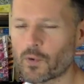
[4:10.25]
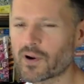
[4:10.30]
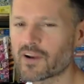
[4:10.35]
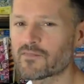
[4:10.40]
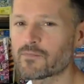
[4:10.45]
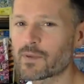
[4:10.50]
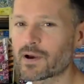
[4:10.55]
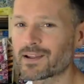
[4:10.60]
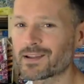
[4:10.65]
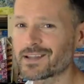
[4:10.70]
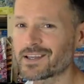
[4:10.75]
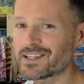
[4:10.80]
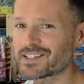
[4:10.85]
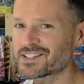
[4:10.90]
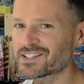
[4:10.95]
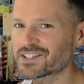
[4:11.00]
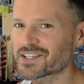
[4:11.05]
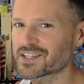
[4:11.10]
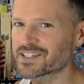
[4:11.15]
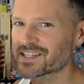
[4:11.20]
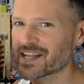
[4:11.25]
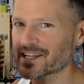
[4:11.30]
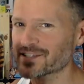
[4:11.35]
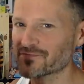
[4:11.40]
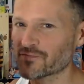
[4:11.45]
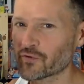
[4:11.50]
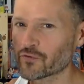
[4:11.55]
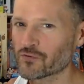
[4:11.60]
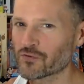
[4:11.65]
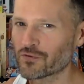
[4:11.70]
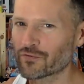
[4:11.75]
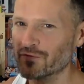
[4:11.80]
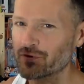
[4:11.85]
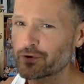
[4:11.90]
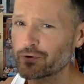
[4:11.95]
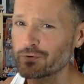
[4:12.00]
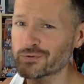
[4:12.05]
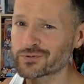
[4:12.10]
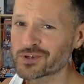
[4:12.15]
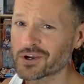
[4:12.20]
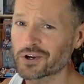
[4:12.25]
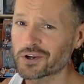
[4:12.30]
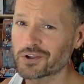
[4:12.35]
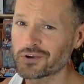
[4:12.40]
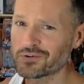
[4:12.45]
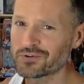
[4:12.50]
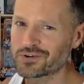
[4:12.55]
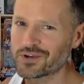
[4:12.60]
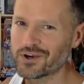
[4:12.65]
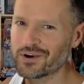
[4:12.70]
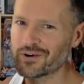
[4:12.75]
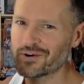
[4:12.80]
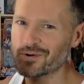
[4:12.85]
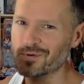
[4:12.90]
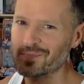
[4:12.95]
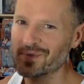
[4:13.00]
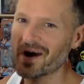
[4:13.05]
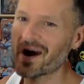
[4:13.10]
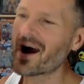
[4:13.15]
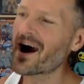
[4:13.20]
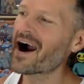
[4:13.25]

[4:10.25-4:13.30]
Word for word: One of my least successful reviews on YouTube